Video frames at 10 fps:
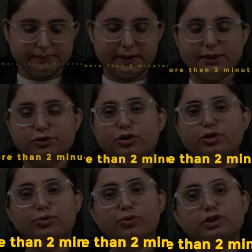make sure
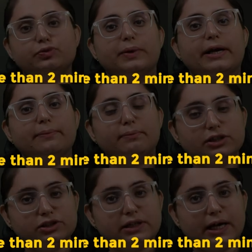you don't spend
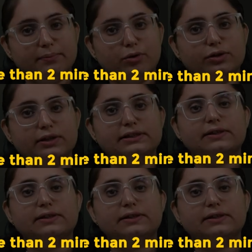much time on